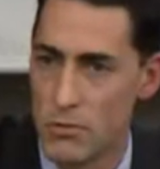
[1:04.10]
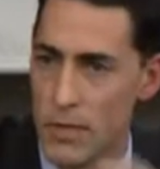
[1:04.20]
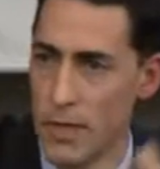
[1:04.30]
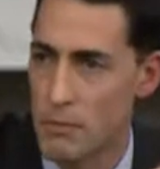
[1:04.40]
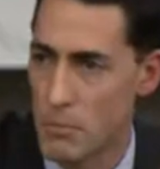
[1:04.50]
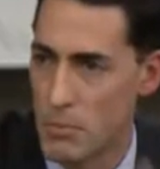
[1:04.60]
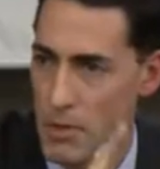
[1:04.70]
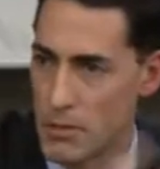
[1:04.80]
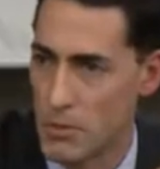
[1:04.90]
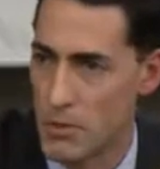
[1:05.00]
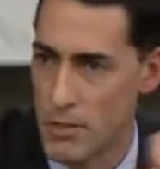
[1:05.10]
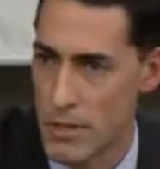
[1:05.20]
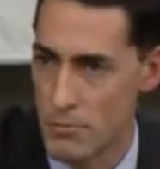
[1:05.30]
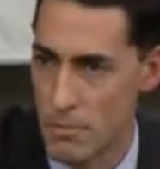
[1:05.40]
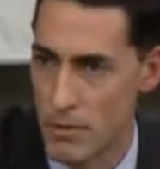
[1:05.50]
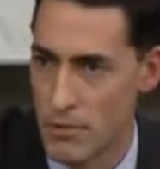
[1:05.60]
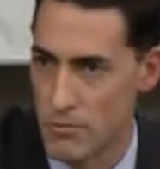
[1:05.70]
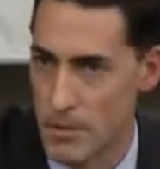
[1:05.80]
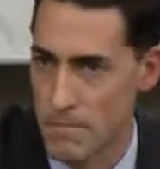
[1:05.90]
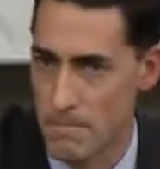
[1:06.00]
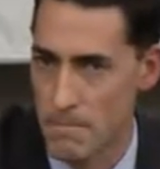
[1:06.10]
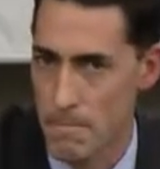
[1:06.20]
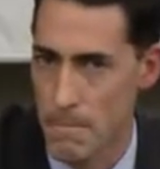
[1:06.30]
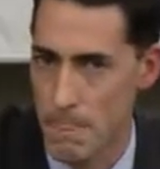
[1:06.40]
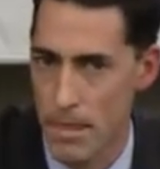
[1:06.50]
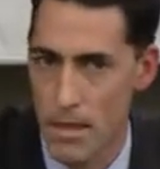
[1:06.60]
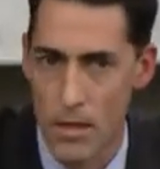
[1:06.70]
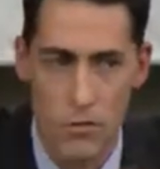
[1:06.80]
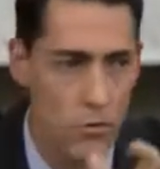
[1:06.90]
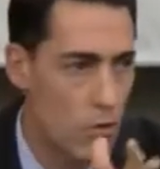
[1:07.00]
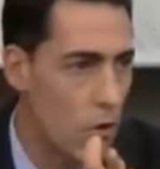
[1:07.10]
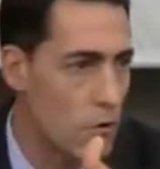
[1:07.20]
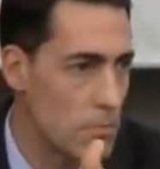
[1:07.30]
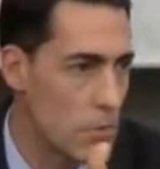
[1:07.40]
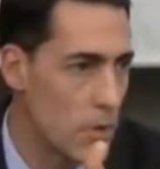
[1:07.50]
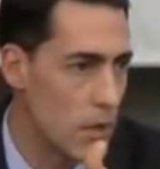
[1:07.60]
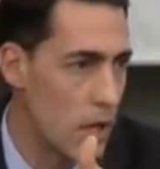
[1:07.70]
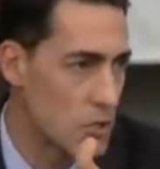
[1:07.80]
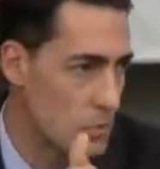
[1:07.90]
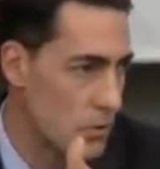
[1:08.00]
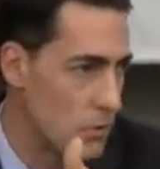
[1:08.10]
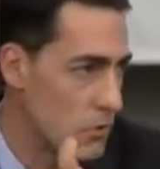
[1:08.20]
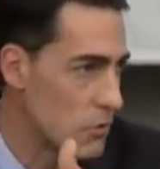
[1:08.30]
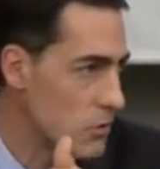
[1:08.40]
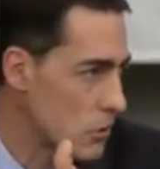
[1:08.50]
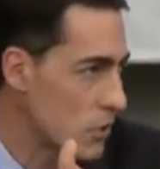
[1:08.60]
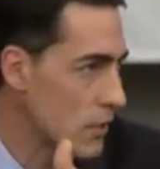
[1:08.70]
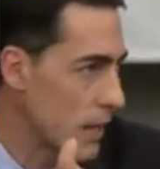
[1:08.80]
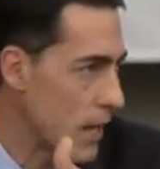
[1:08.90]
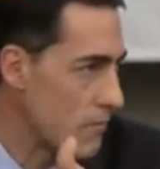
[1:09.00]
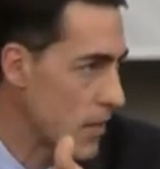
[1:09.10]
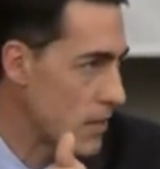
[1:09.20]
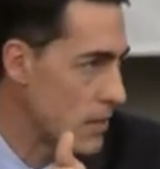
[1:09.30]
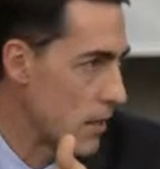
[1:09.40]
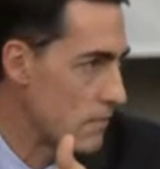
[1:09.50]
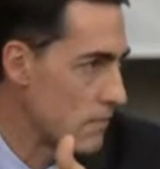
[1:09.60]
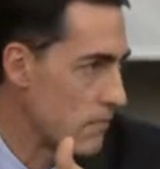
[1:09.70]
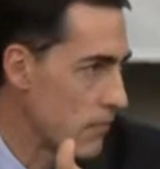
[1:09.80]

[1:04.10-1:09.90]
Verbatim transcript: you need a hip replacement or a knee replacement, and you could go to Blue Hill Hospital, and you could certainly have that done.